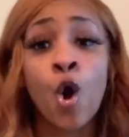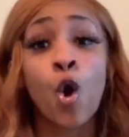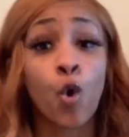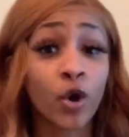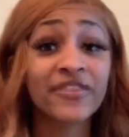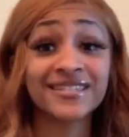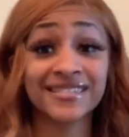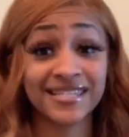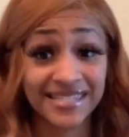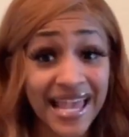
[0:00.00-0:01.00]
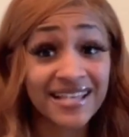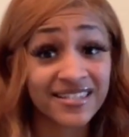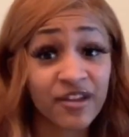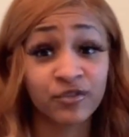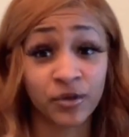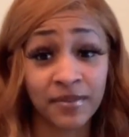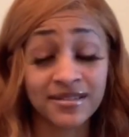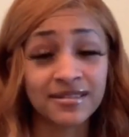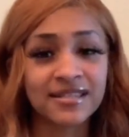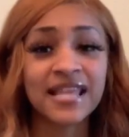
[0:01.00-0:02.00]
or the success of your
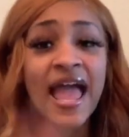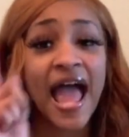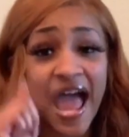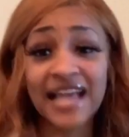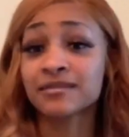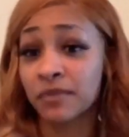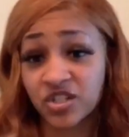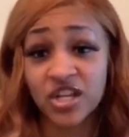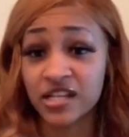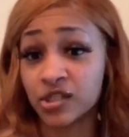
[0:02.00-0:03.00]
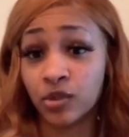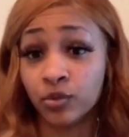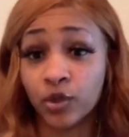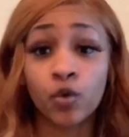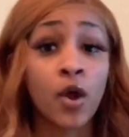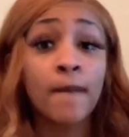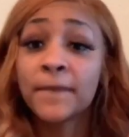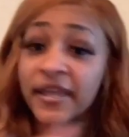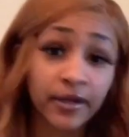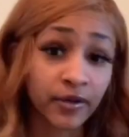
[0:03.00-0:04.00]
business as much as you do.
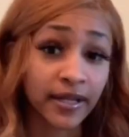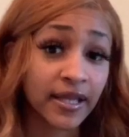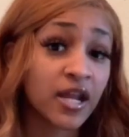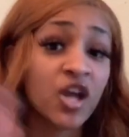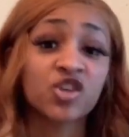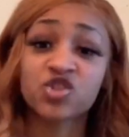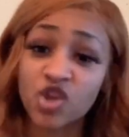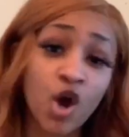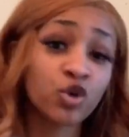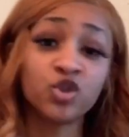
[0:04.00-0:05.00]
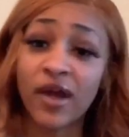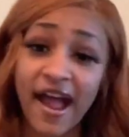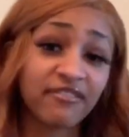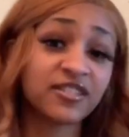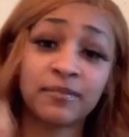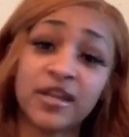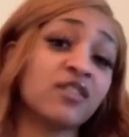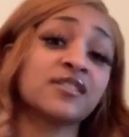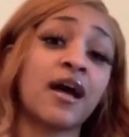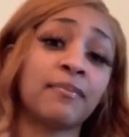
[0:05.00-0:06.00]
period. So you have to be on
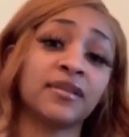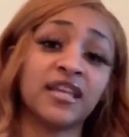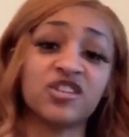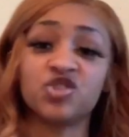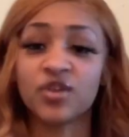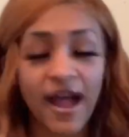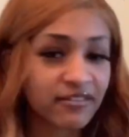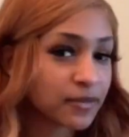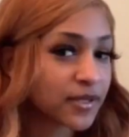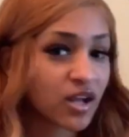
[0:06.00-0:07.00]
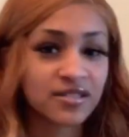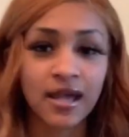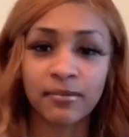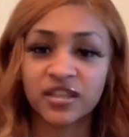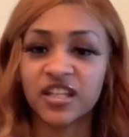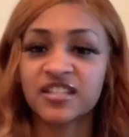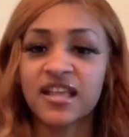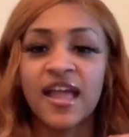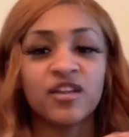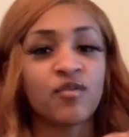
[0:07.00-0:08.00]
top of things. You have to be on top of things.
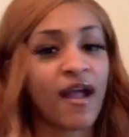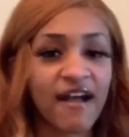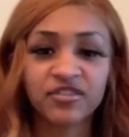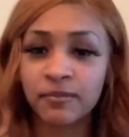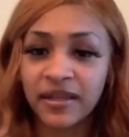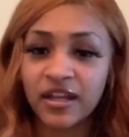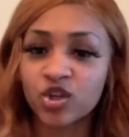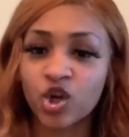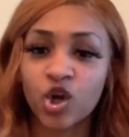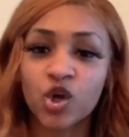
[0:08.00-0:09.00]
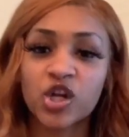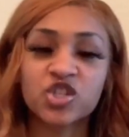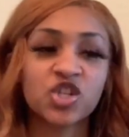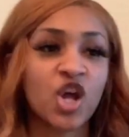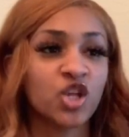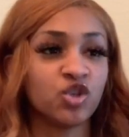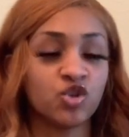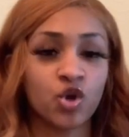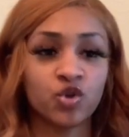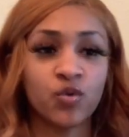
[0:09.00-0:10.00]
You have to be encouraged. You
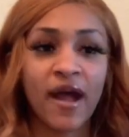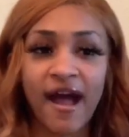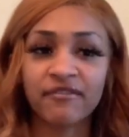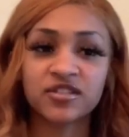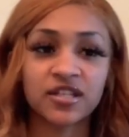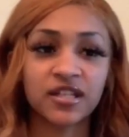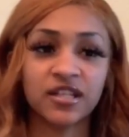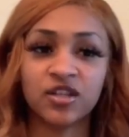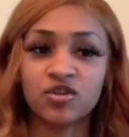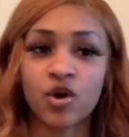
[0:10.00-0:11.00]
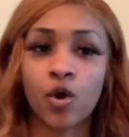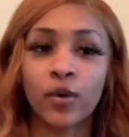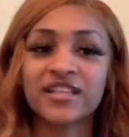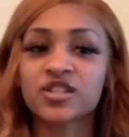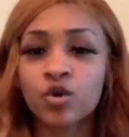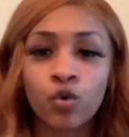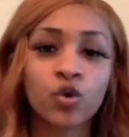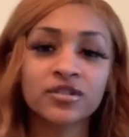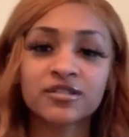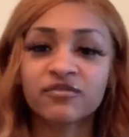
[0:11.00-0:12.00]
know, you have to, you know, it's
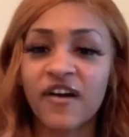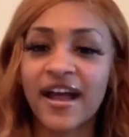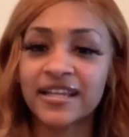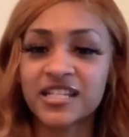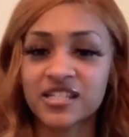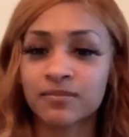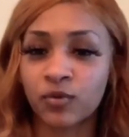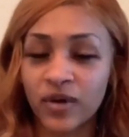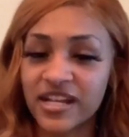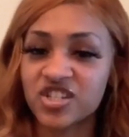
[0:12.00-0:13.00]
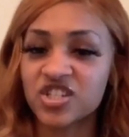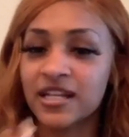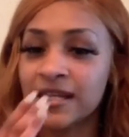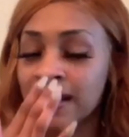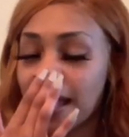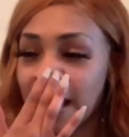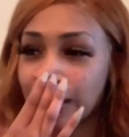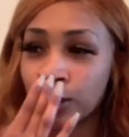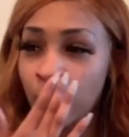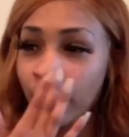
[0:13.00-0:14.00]
cool to find inspiration,
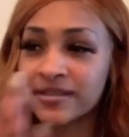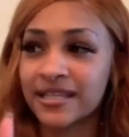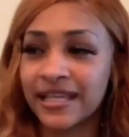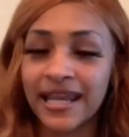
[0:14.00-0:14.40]
you know, and to get